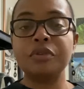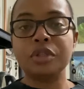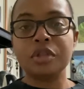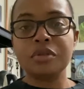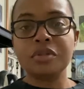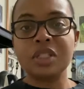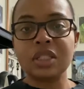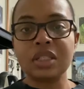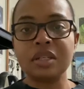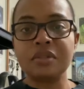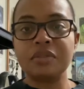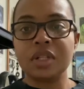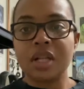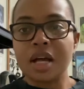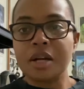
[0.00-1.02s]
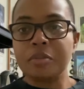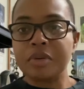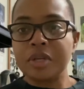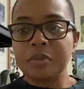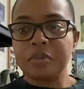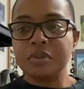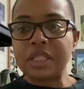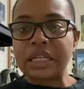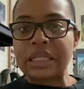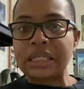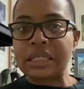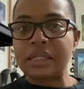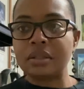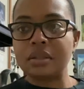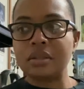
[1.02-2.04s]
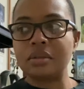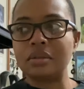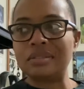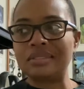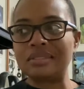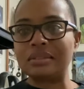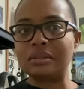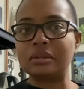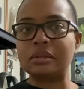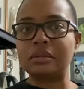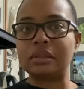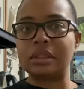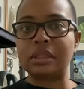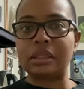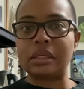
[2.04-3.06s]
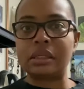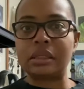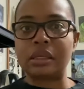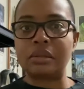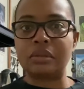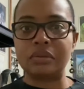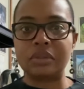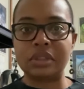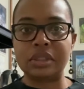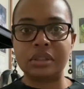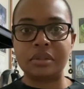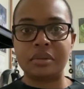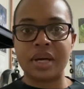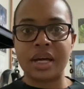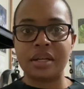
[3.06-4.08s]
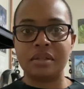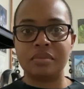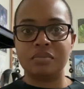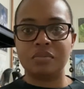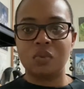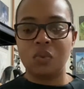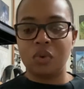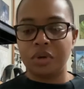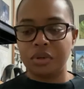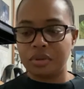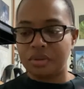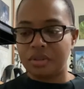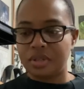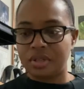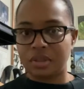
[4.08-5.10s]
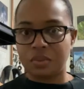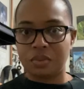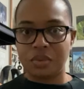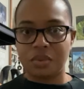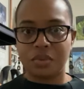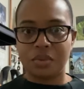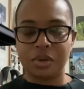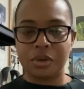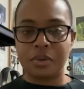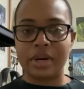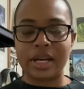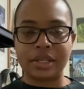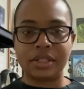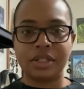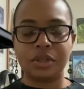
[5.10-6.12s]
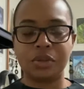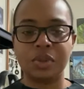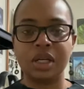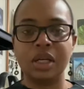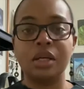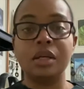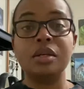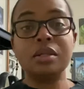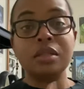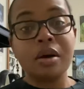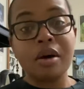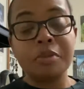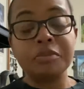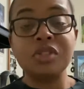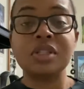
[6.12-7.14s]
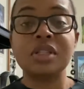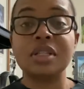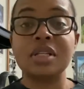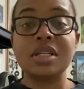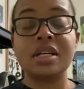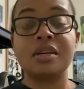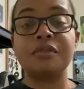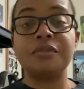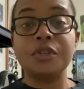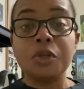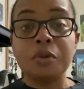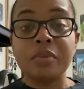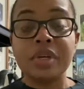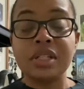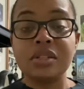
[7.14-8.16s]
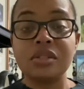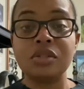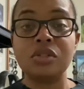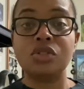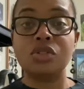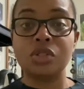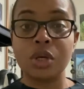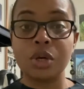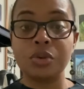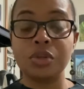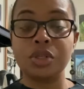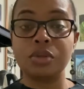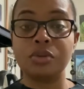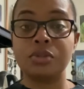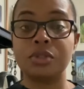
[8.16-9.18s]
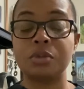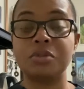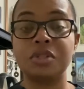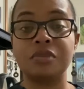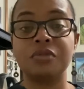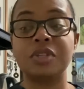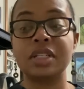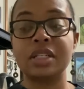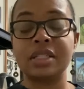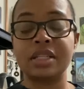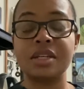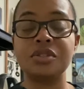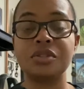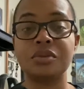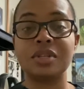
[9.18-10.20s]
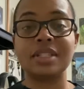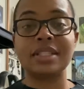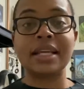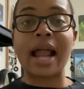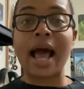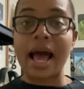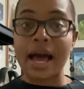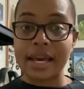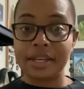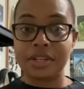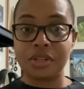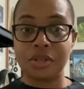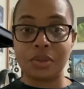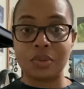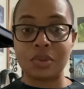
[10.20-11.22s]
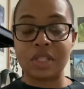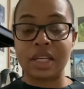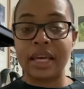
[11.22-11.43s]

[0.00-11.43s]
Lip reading: loose leaf, a lot of people kind of get a little, I don't really know how to work this. What do I do? So I'm just going to take a few minutes to show you some different accessories that I use.